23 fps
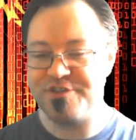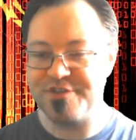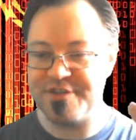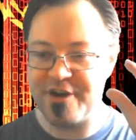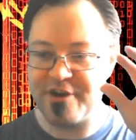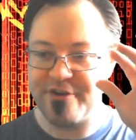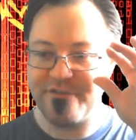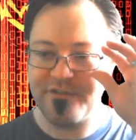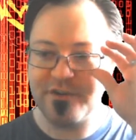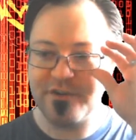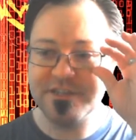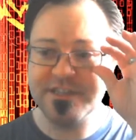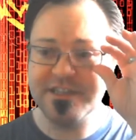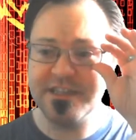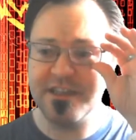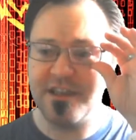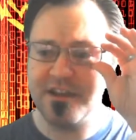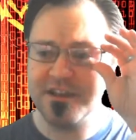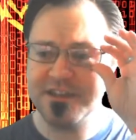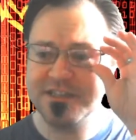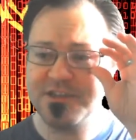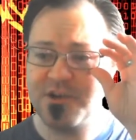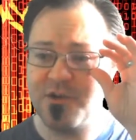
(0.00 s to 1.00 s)
there for
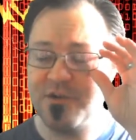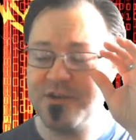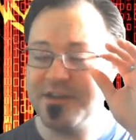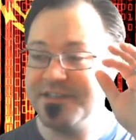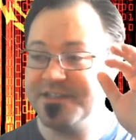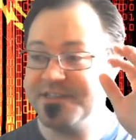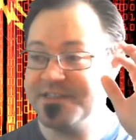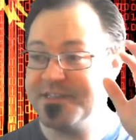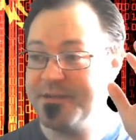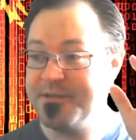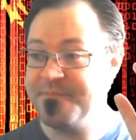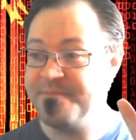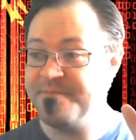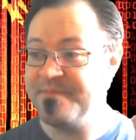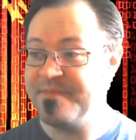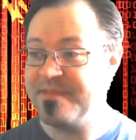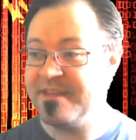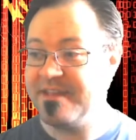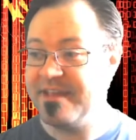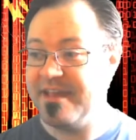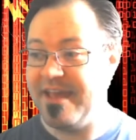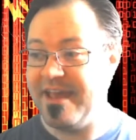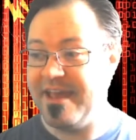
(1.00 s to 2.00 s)
Deluxe tokens,
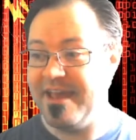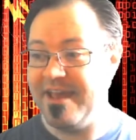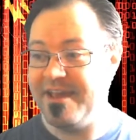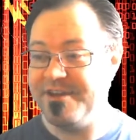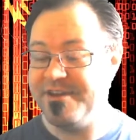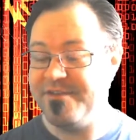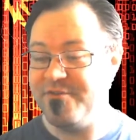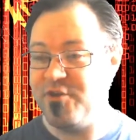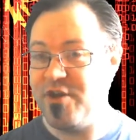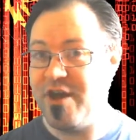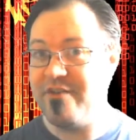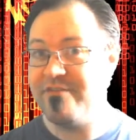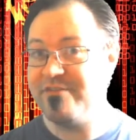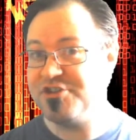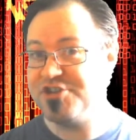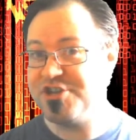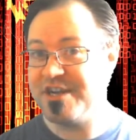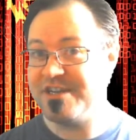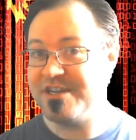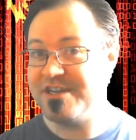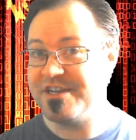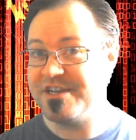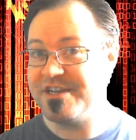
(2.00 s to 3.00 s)
and if you haven't
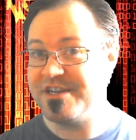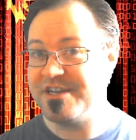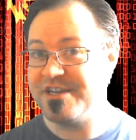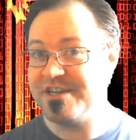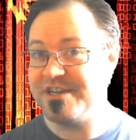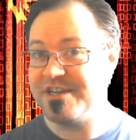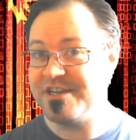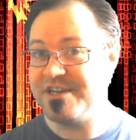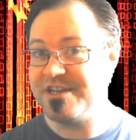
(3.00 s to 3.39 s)
checked it out,